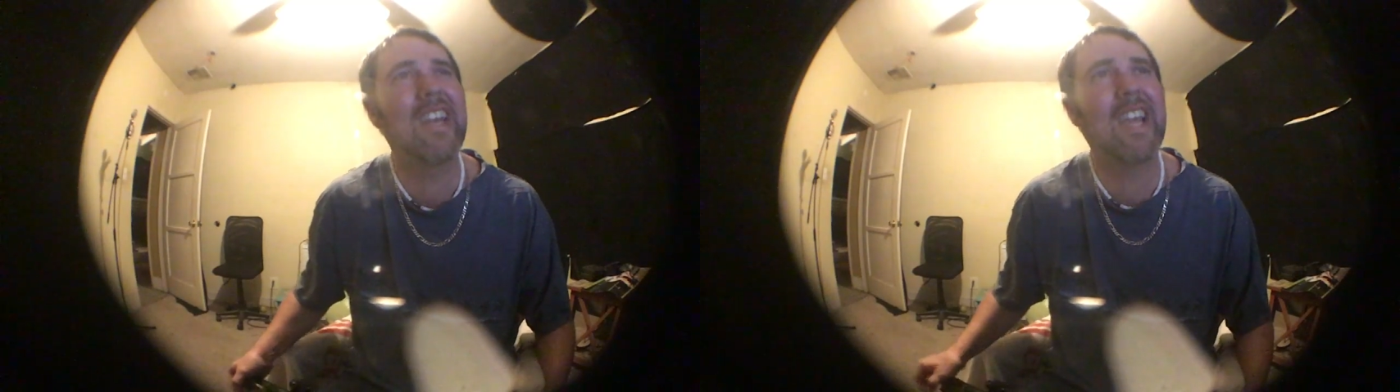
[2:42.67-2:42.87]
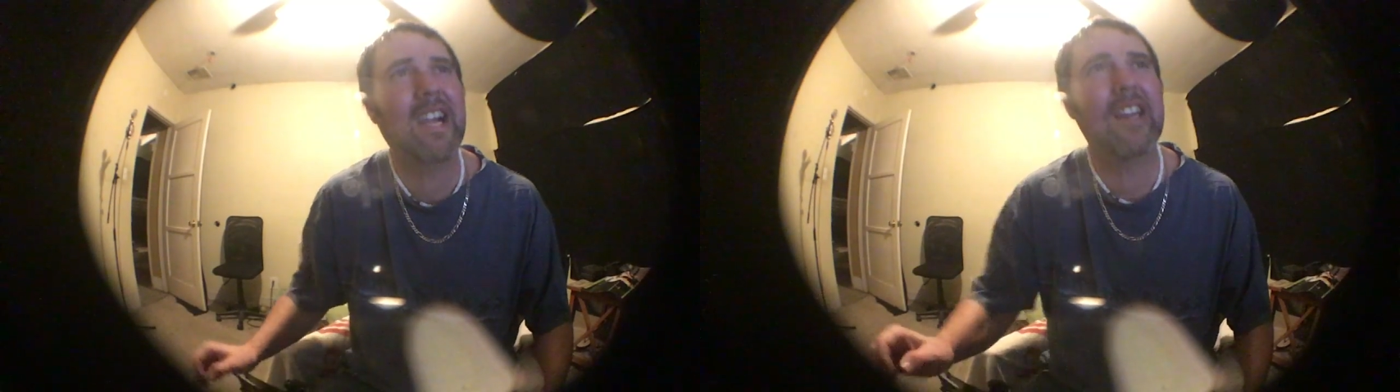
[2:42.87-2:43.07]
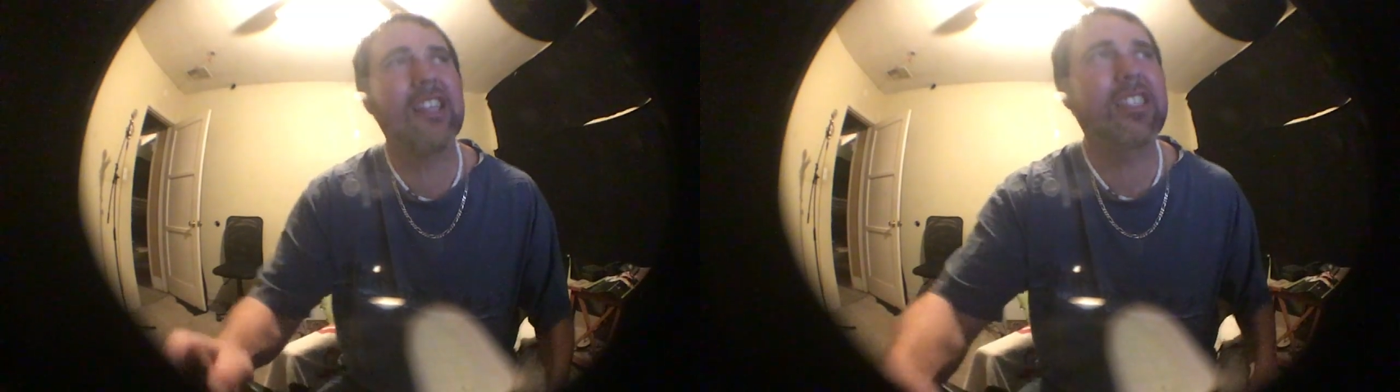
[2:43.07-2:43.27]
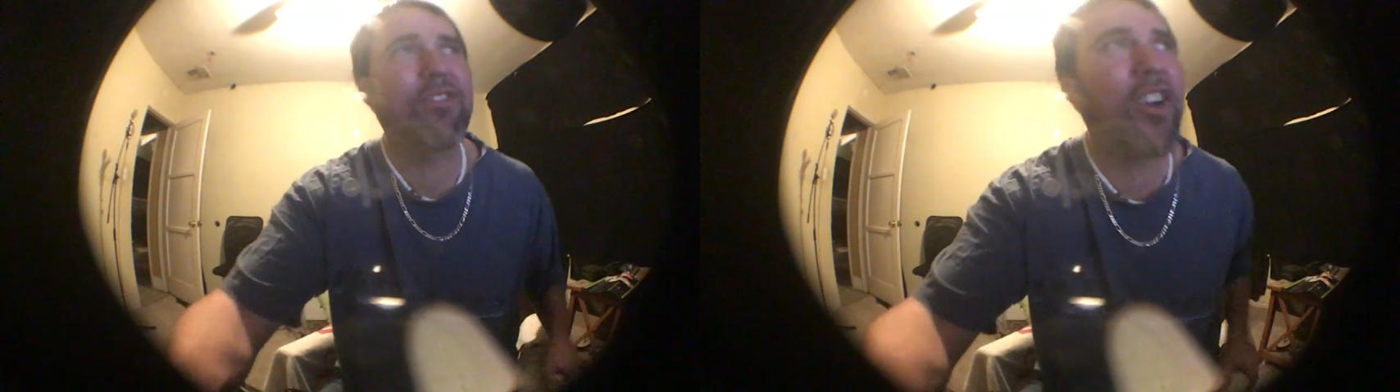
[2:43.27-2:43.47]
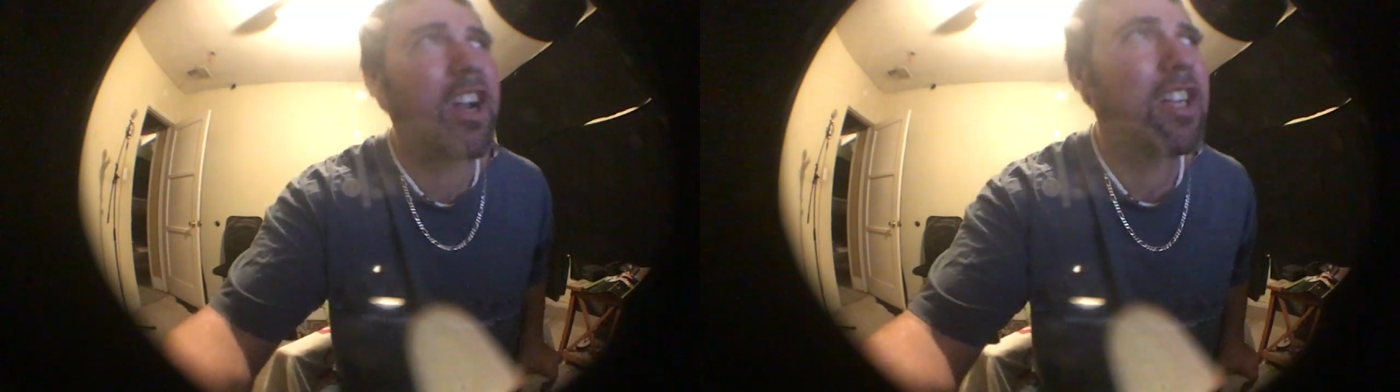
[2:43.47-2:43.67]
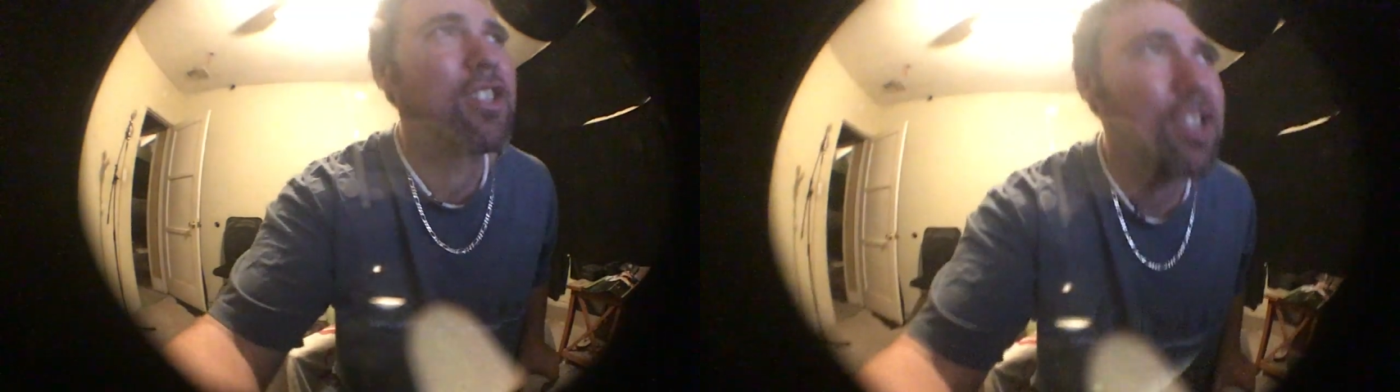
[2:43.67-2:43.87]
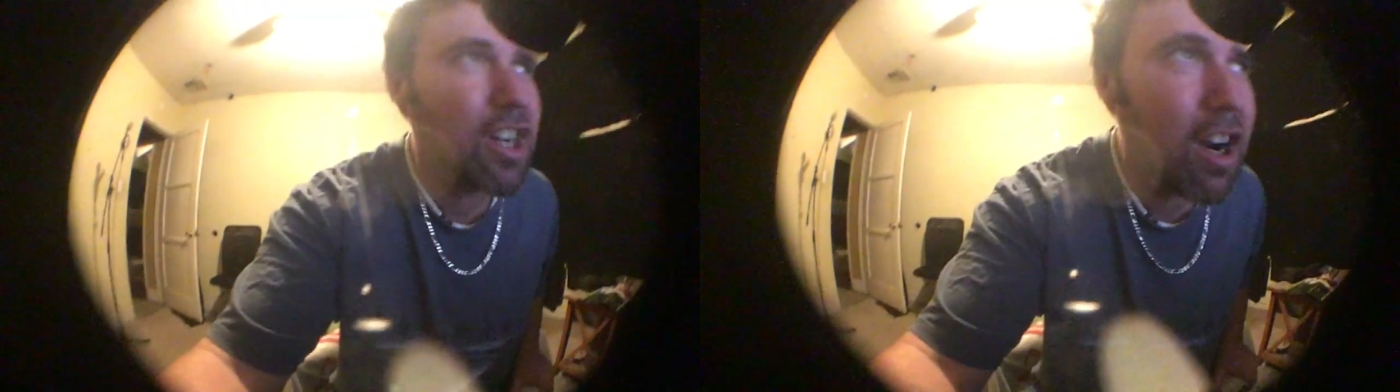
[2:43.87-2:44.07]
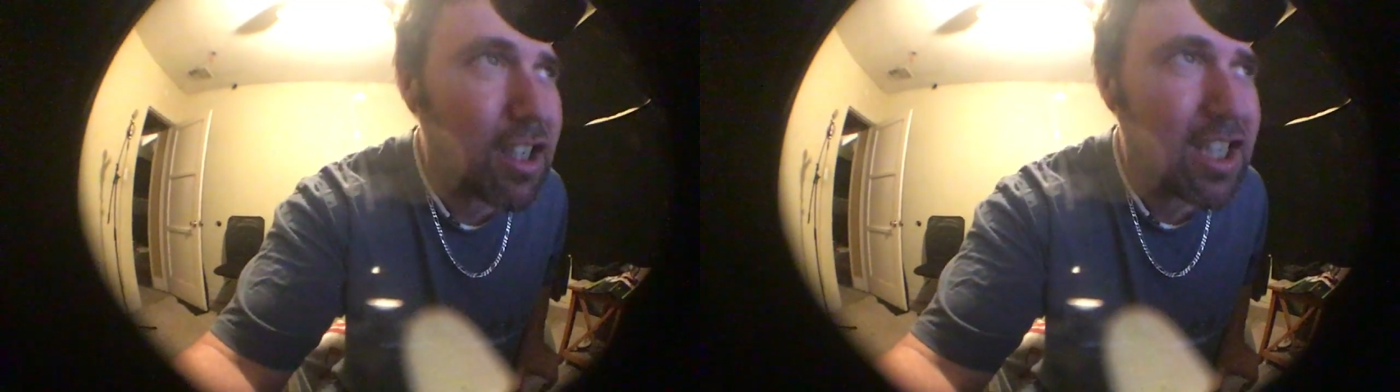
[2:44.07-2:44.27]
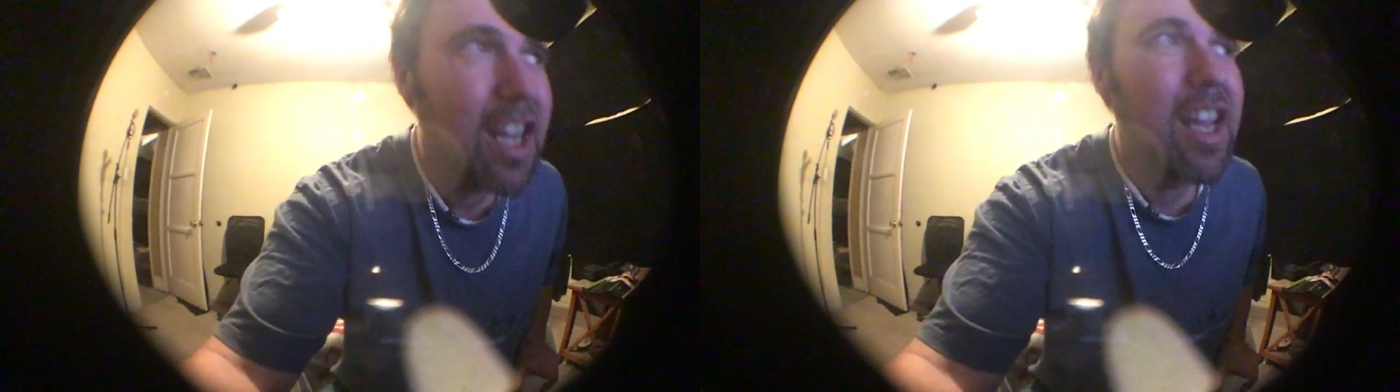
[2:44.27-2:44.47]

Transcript: Nicholas fucking church